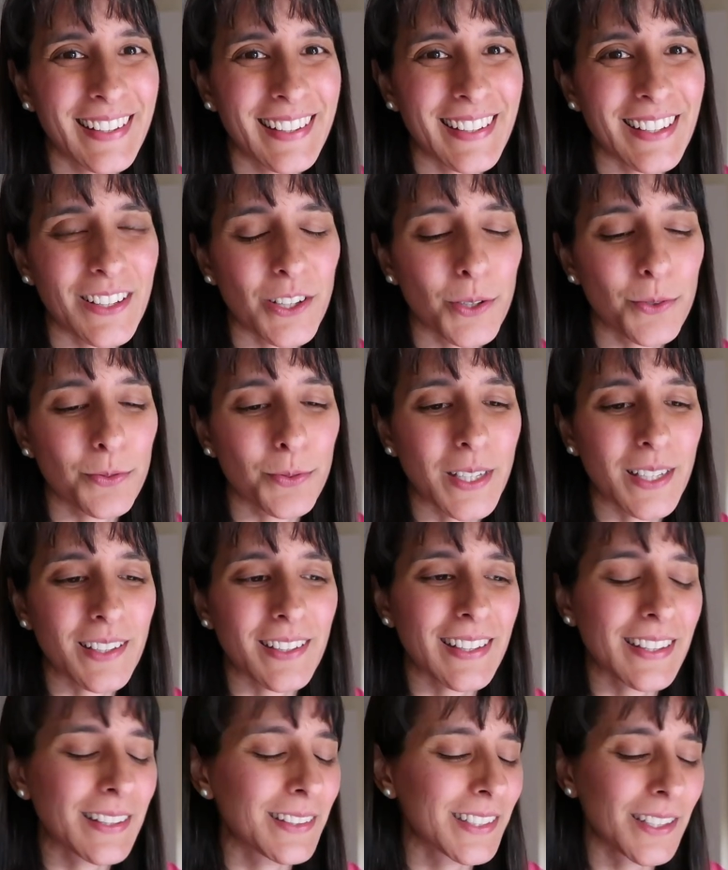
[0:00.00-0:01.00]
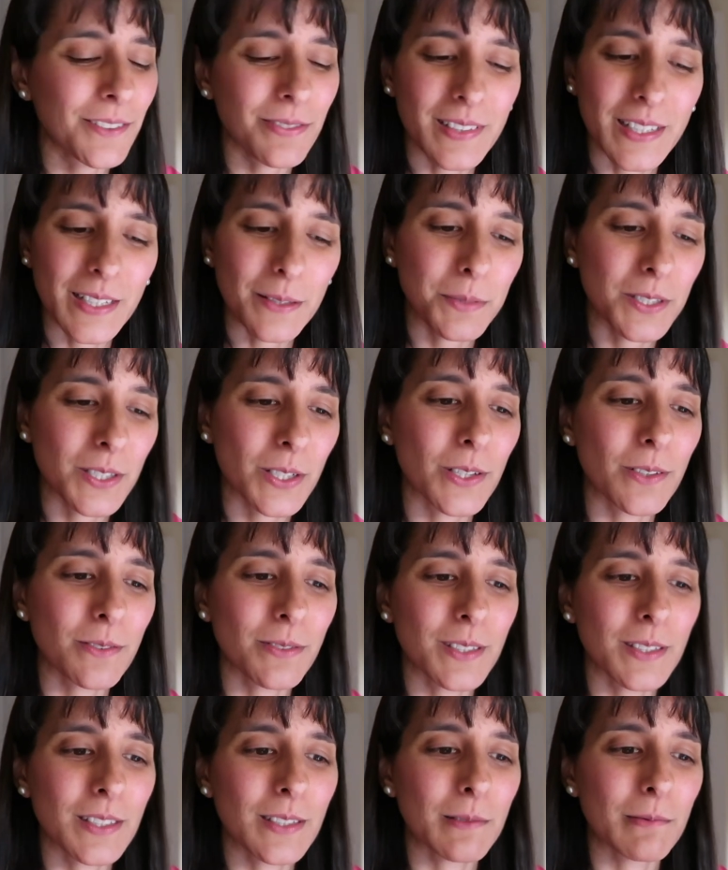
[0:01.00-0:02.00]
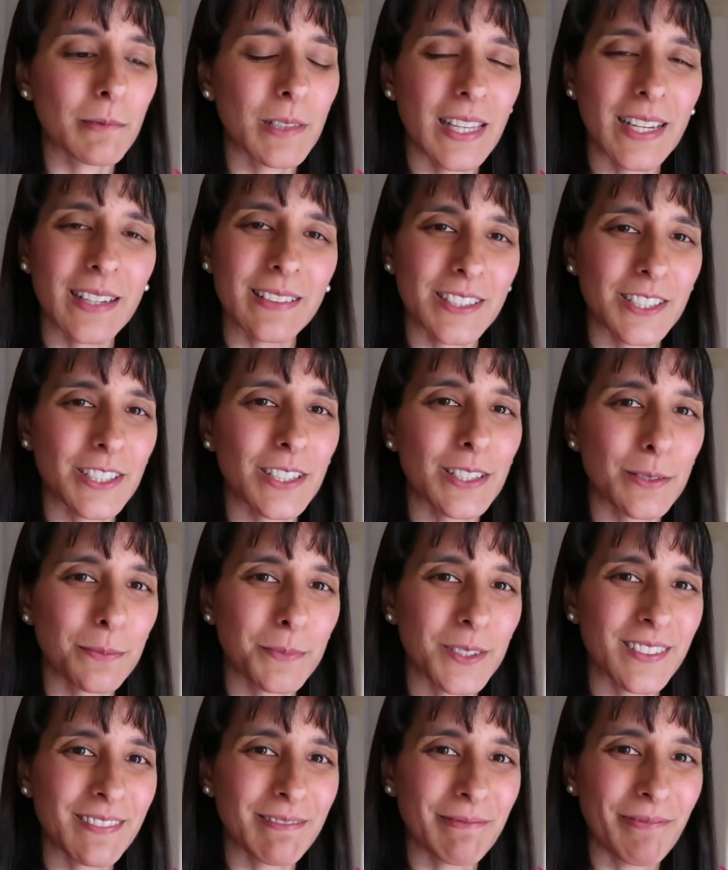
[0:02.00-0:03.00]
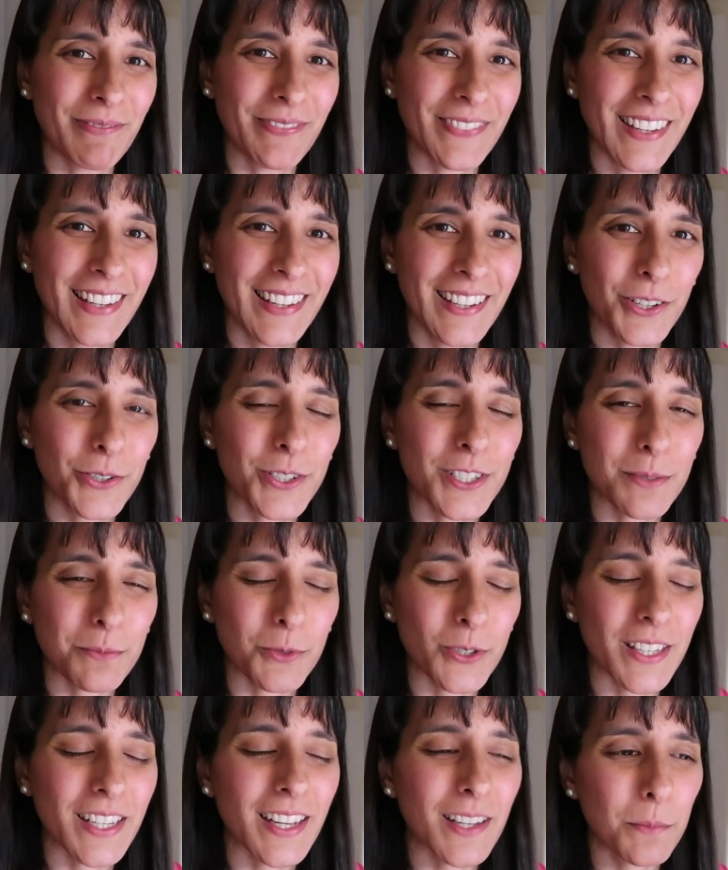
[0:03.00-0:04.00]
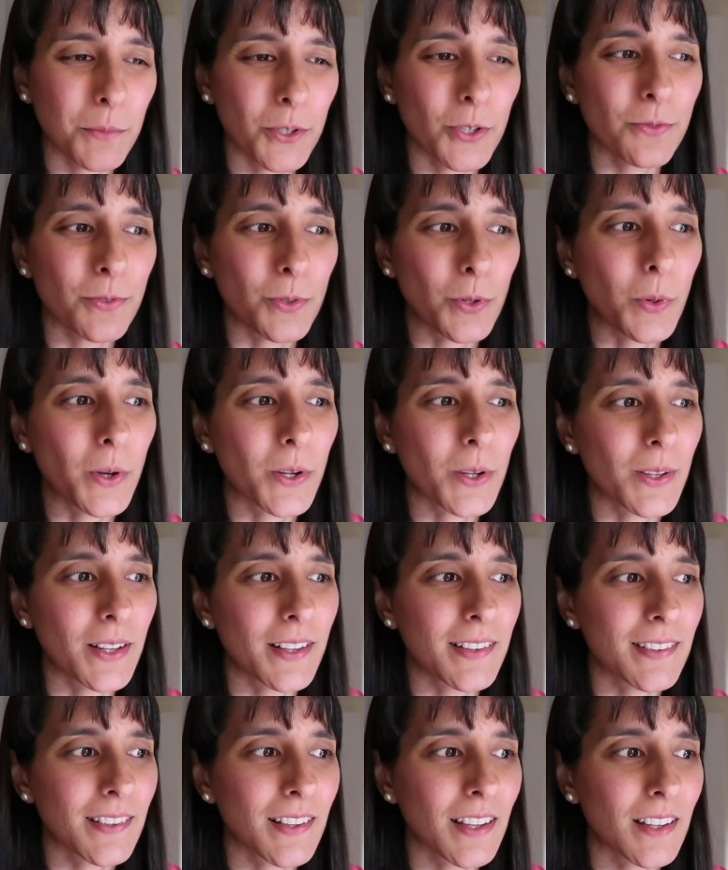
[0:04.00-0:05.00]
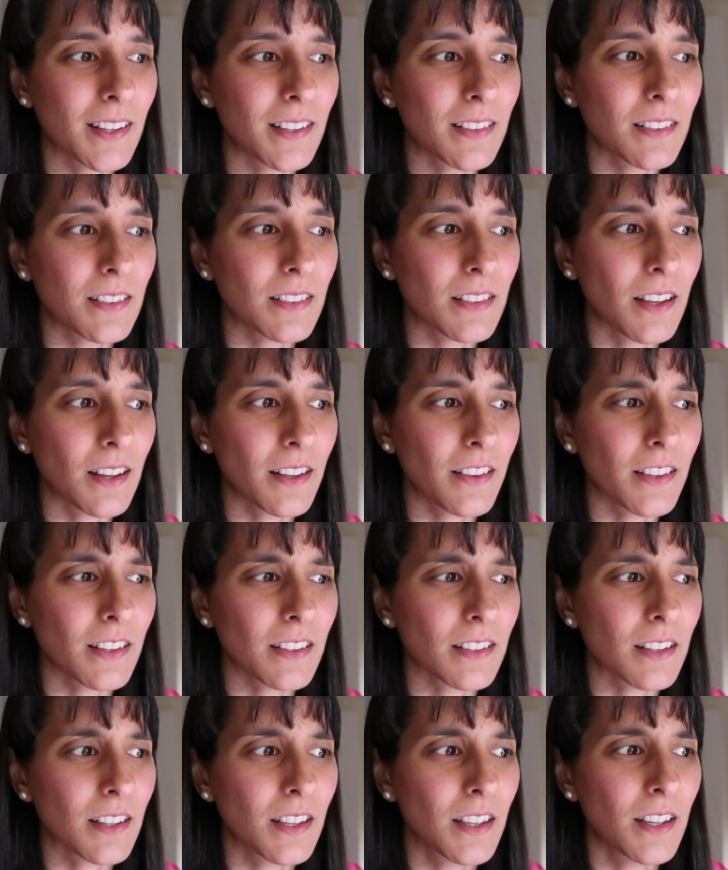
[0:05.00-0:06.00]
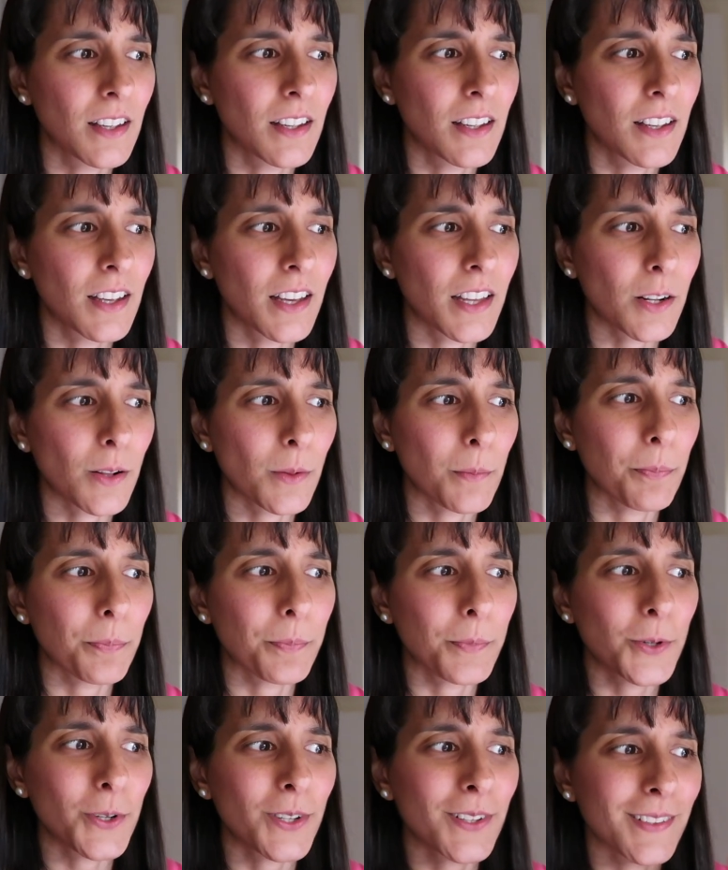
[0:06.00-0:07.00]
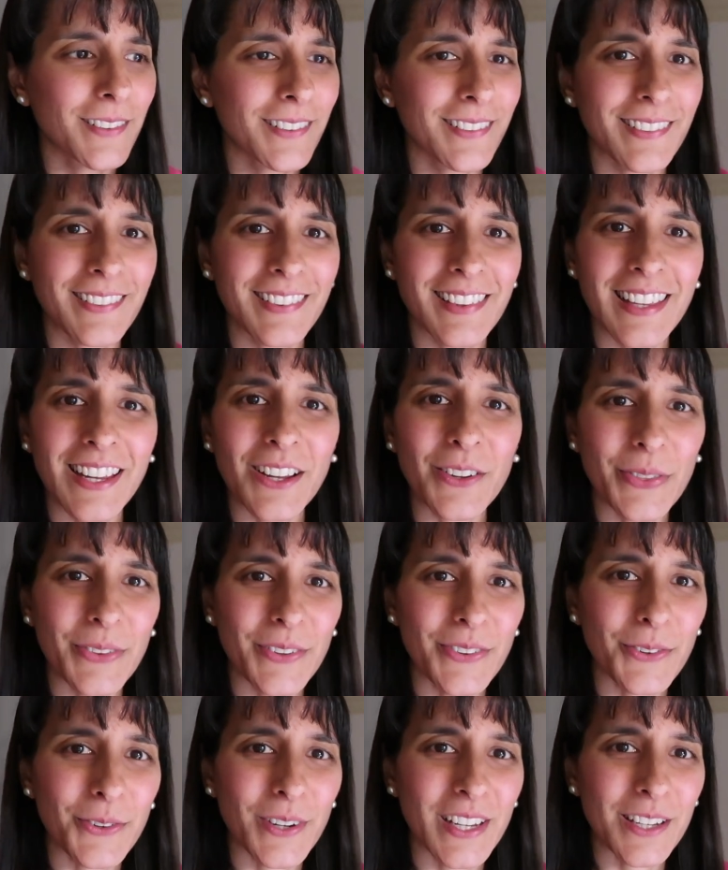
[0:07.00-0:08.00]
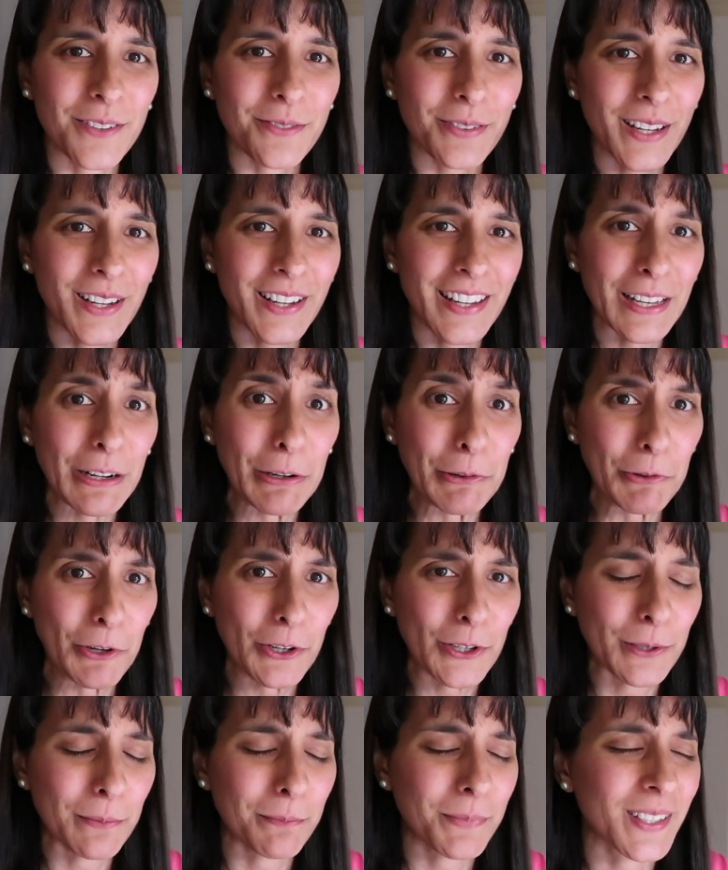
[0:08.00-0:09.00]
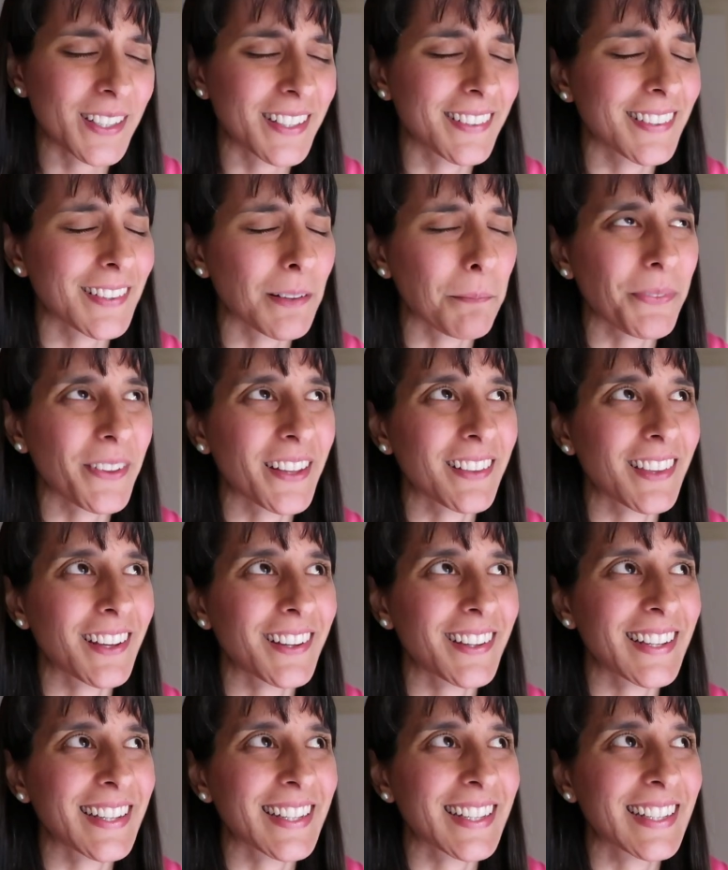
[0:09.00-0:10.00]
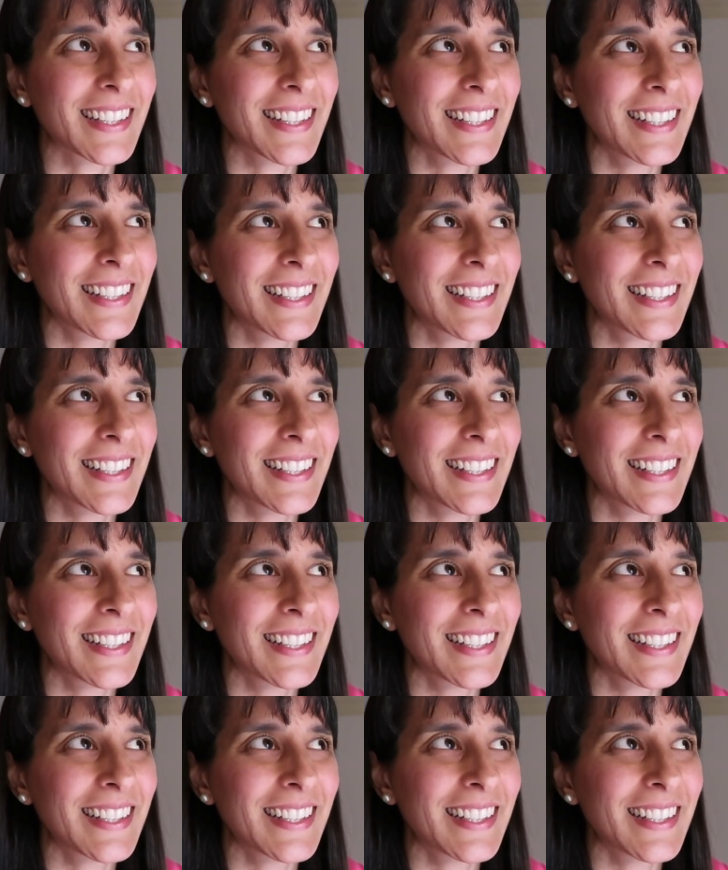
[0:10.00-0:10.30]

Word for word: you know, if we can, definitely observing without judgment. Krishnamurti had a beautiful quote. He said, I think, and I'll put a thing on the screen if I get it wrong, but it's something like,